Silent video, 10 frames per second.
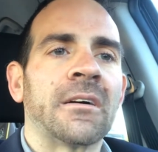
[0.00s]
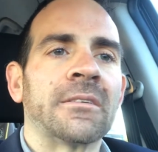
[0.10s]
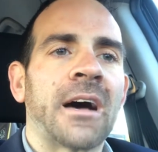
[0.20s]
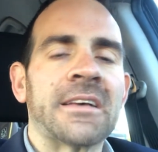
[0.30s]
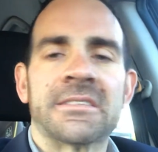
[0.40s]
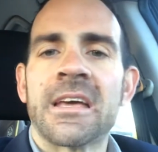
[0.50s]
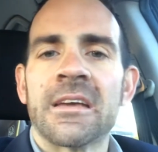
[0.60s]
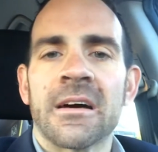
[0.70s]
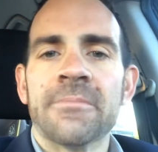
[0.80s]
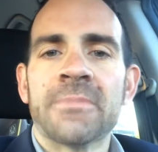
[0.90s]

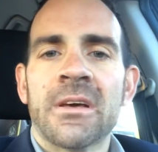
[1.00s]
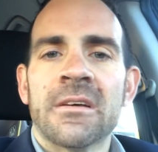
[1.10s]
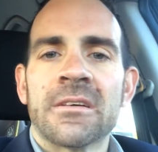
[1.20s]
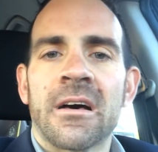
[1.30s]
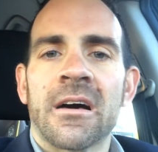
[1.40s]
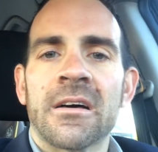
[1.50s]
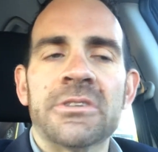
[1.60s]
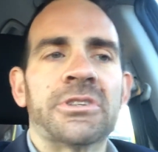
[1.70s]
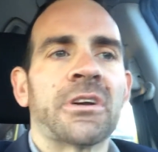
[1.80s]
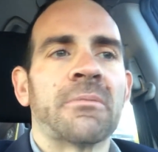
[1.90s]
Isaiah
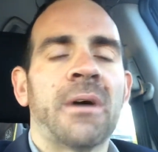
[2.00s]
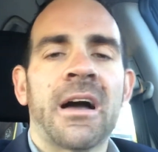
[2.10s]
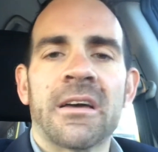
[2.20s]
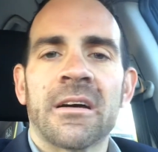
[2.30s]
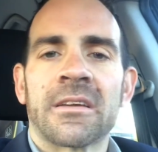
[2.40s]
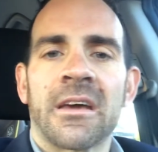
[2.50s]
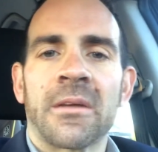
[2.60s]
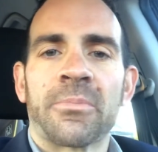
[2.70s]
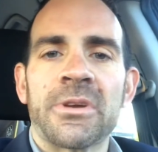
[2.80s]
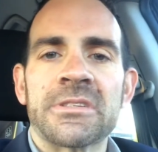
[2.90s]
and Jeremiah kind
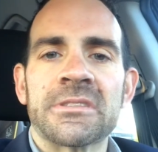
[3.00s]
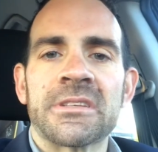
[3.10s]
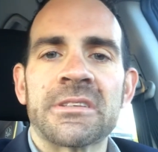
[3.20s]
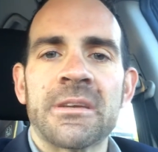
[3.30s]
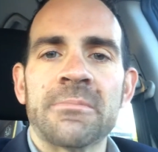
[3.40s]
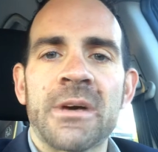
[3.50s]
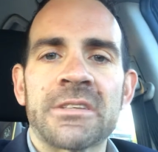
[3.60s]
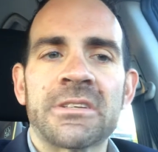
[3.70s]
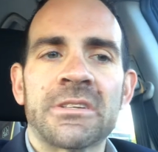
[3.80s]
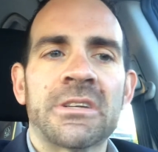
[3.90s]
of preaching the same
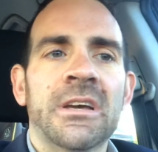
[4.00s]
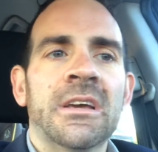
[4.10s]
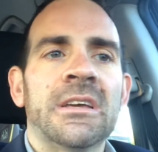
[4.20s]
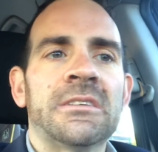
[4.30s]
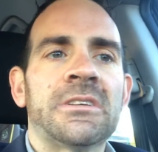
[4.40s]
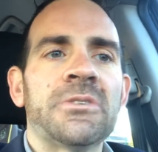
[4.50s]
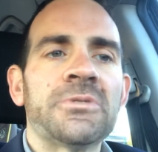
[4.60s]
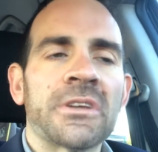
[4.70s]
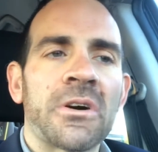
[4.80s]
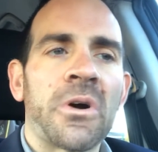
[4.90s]
message. He's
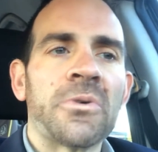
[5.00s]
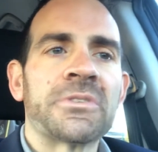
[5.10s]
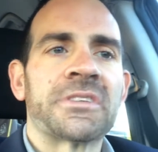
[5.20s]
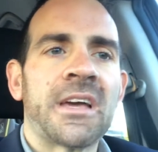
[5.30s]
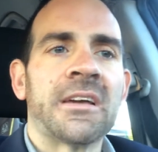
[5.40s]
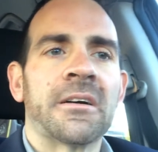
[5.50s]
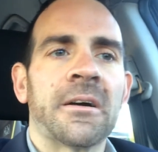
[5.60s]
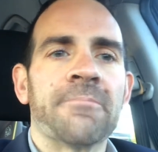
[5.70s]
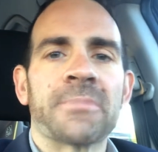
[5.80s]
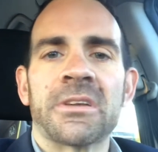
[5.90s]
using
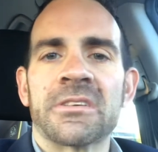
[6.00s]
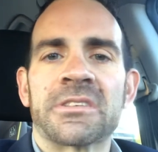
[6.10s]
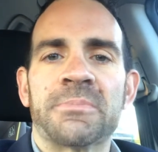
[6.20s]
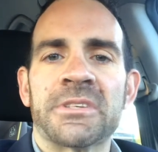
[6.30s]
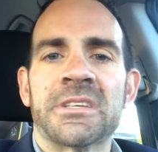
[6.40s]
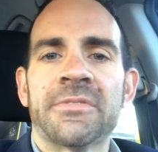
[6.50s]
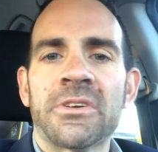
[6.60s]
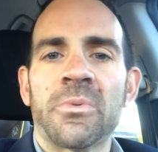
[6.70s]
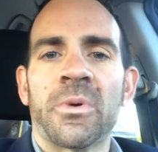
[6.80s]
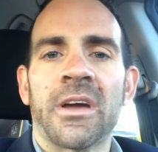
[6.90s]
Hosea in a
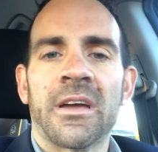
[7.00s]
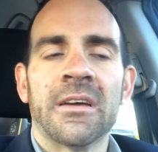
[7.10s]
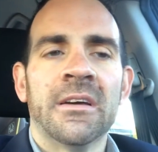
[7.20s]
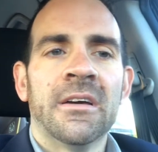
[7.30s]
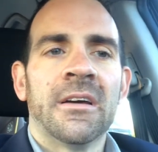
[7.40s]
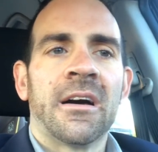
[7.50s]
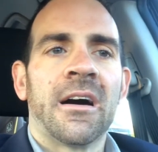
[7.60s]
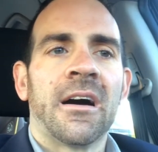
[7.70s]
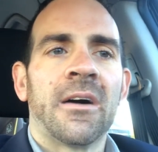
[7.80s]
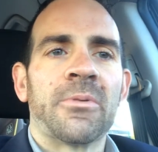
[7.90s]
specific way
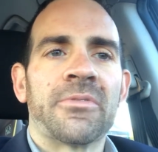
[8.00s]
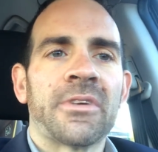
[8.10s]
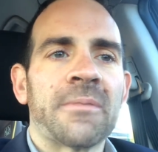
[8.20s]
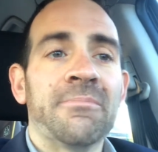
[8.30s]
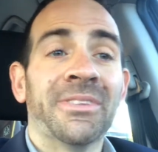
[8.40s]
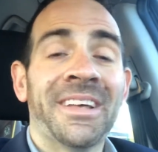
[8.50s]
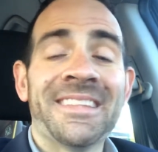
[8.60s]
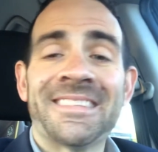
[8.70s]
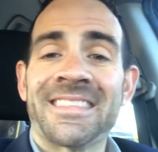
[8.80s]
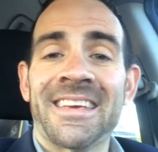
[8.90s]
with very
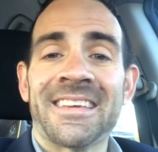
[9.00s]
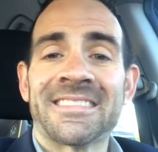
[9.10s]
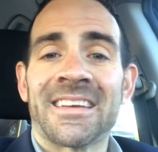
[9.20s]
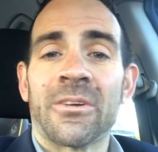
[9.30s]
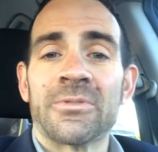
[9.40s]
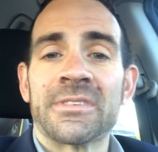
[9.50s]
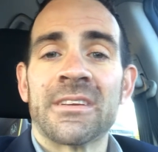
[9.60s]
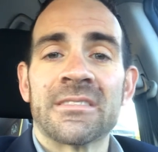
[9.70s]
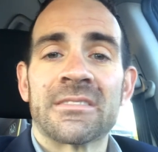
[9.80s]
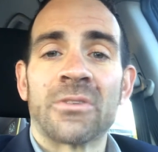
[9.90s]
blunt things that
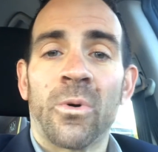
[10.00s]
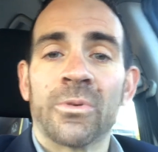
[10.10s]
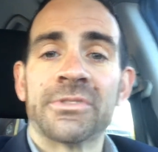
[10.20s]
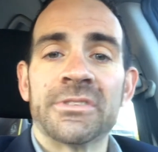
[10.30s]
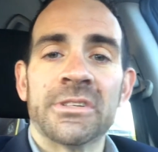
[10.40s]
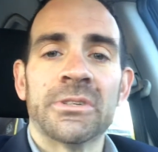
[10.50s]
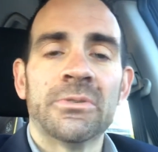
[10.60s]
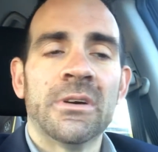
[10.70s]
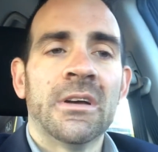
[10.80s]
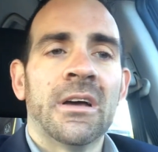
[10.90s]
Hosea is told to
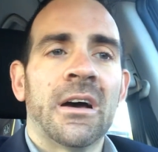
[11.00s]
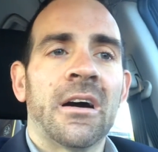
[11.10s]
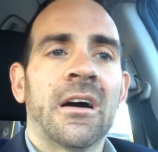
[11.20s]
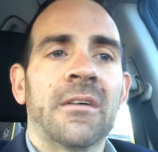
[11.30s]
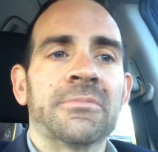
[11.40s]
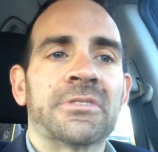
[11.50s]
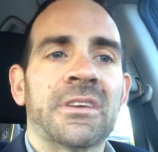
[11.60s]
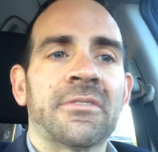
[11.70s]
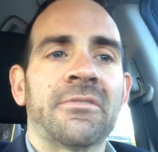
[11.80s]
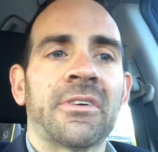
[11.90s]
do to
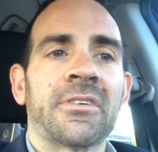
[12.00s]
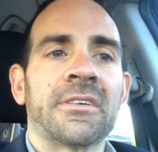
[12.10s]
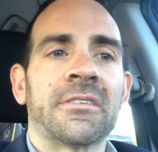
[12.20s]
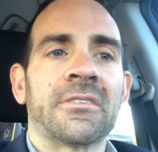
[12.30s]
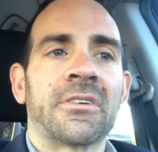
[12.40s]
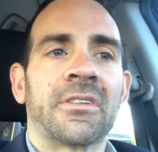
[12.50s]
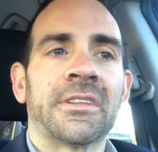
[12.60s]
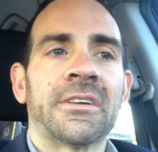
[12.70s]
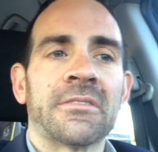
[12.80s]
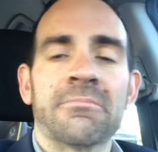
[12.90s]
give a very
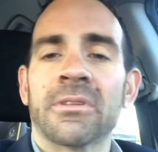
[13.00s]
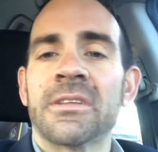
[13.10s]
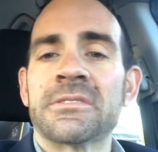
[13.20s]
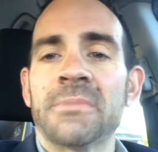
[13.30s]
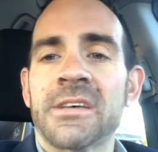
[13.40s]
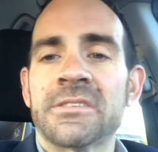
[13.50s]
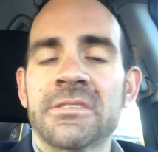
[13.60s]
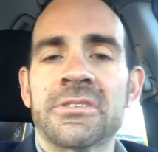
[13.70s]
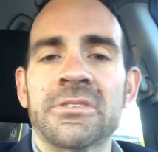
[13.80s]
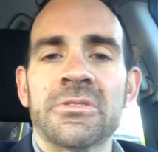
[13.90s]
clear and blunt
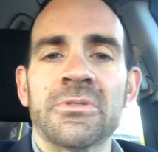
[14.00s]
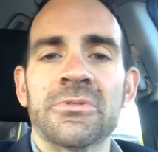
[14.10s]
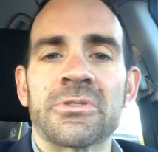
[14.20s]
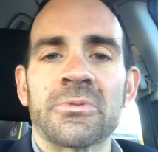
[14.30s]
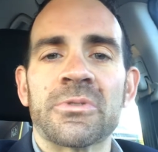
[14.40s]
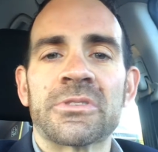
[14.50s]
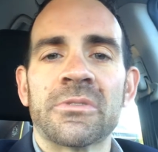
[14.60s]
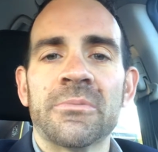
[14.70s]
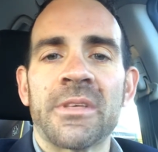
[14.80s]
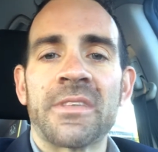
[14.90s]
message to
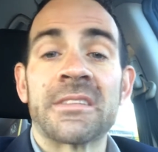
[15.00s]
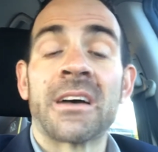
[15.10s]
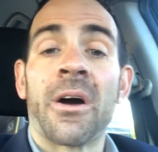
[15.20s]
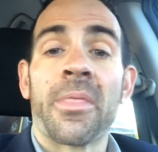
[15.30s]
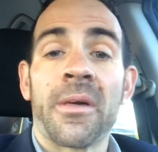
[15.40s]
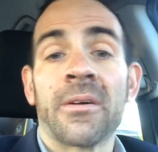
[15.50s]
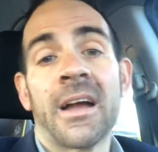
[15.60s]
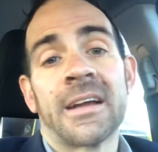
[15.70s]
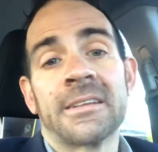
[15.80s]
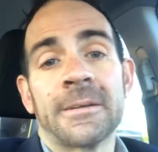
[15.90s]
Jerusalem that's how they're
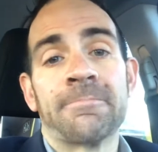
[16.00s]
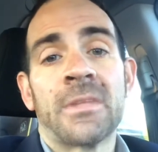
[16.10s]
acting.